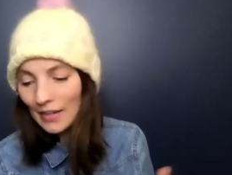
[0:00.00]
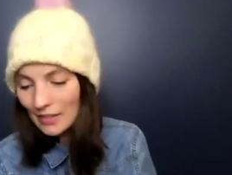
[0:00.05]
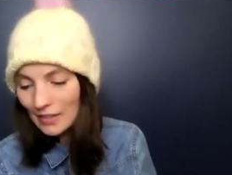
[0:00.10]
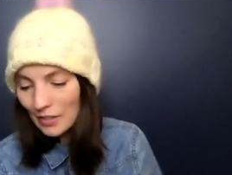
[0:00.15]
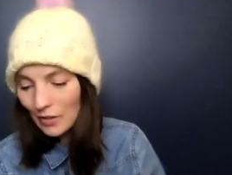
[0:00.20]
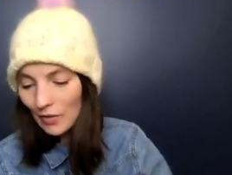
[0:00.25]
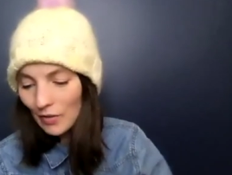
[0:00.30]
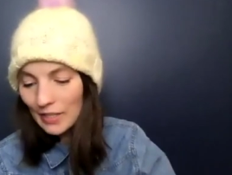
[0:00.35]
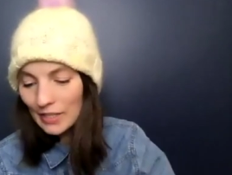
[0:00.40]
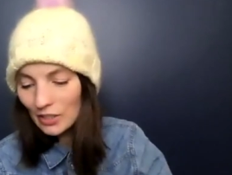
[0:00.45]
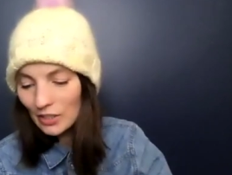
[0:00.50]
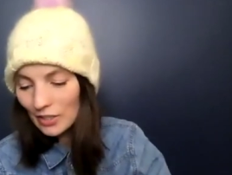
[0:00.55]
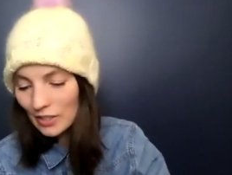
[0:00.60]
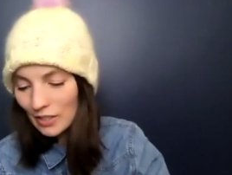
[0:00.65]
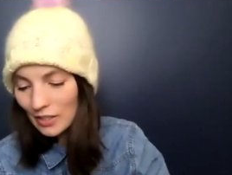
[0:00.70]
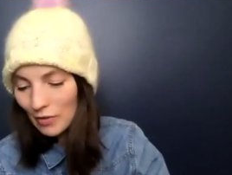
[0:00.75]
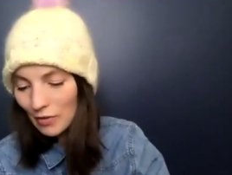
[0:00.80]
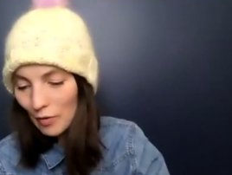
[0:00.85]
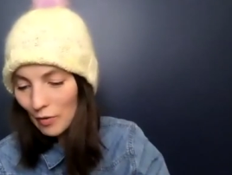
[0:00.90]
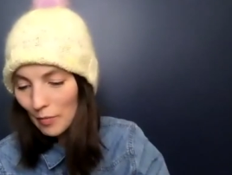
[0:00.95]
So it's good
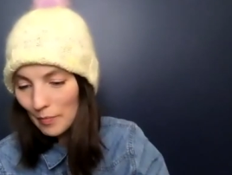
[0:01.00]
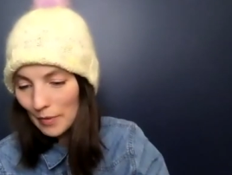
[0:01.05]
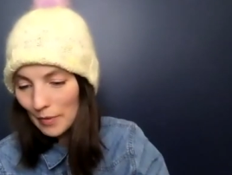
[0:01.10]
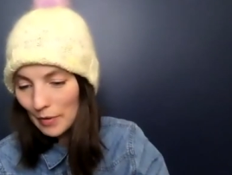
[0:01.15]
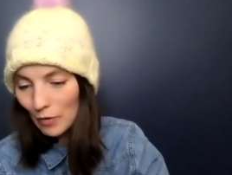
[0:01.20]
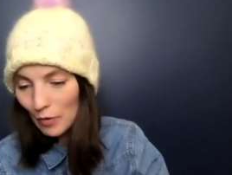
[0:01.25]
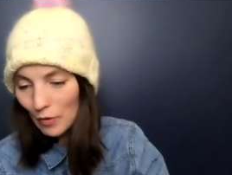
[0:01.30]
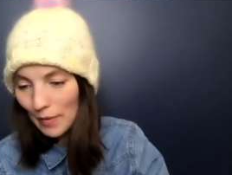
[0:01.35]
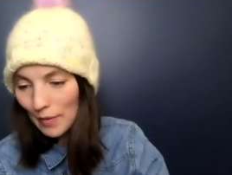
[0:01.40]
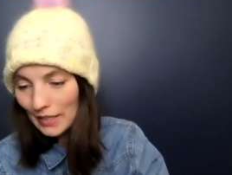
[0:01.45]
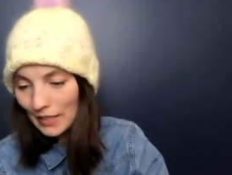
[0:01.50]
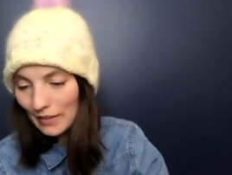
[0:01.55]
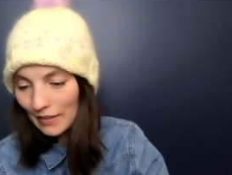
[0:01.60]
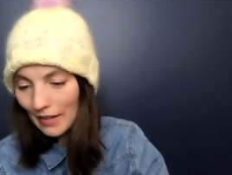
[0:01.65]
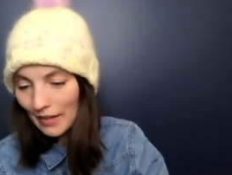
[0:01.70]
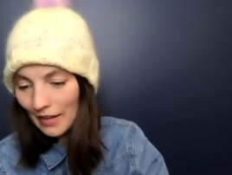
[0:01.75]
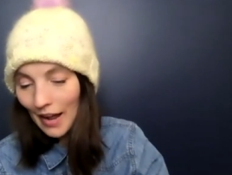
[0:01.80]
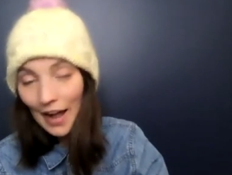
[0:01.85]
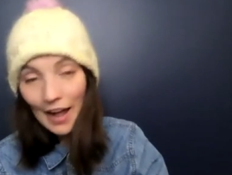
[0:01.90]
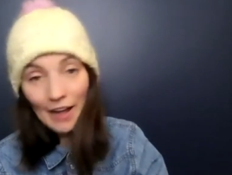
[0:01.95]
to be reminded
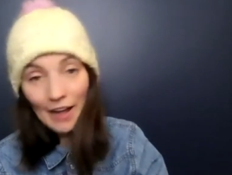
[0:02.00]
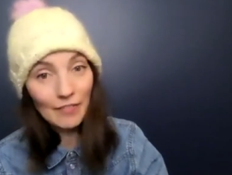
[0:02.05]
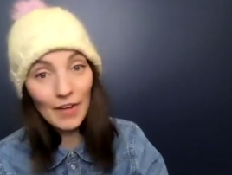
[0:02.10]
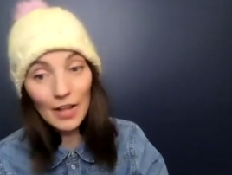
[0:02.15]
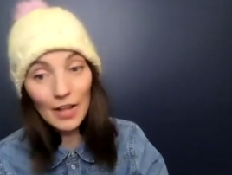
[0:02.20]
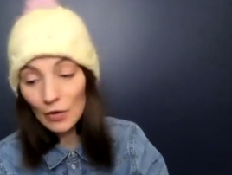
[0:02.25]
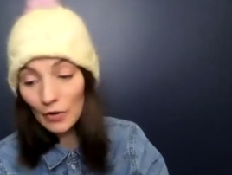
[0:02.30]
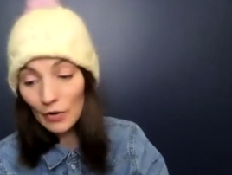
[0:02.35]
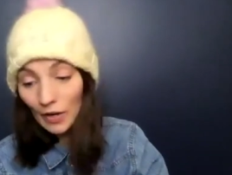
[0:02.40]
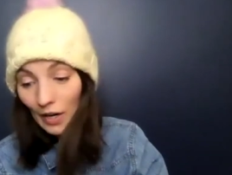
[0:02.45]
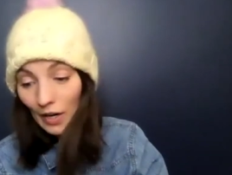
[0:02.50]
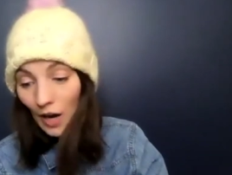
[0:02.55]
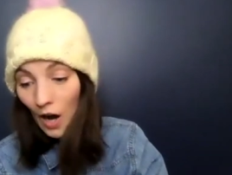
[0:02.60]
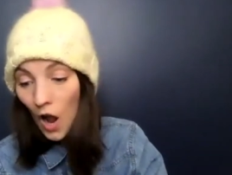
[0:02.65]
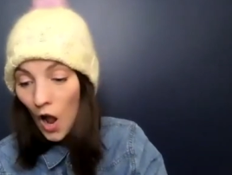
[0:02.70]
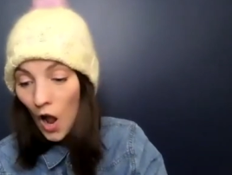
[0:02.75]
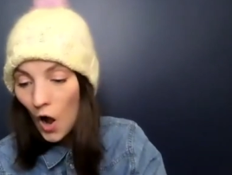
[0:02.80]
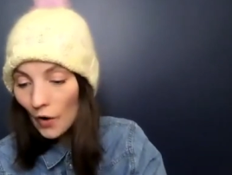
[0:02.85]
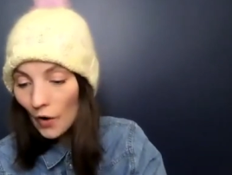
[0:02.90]
that I follow her. Oh,